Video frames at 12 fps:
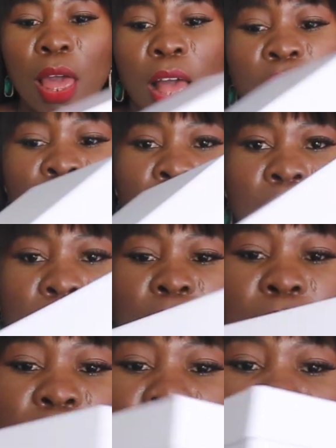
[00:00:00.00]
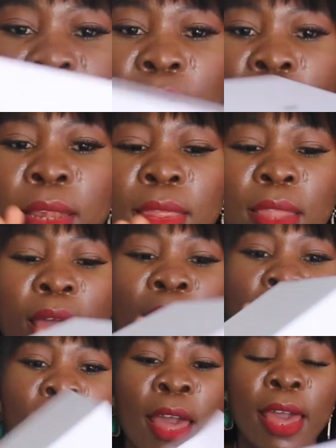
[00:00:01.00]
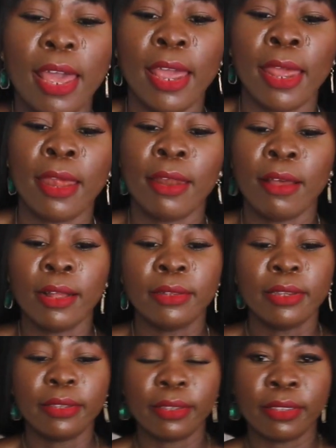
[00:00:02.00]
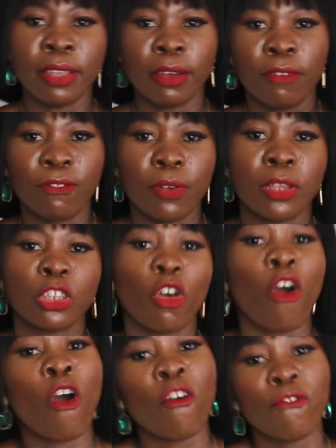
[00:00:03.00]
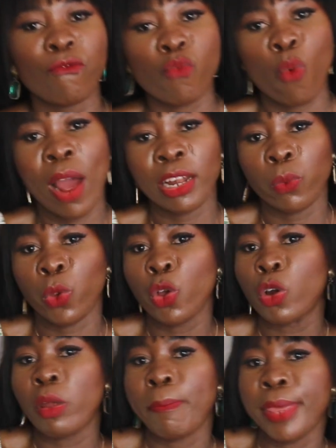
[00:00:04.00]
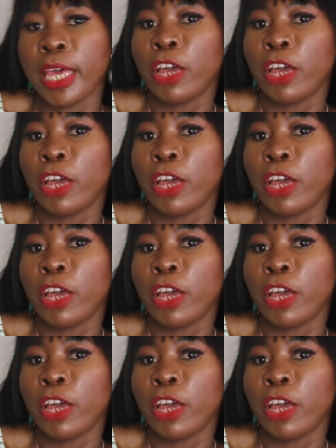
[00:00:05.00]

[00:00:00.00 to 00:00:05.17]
as you can see right there, and this is the reference of what we're gonna be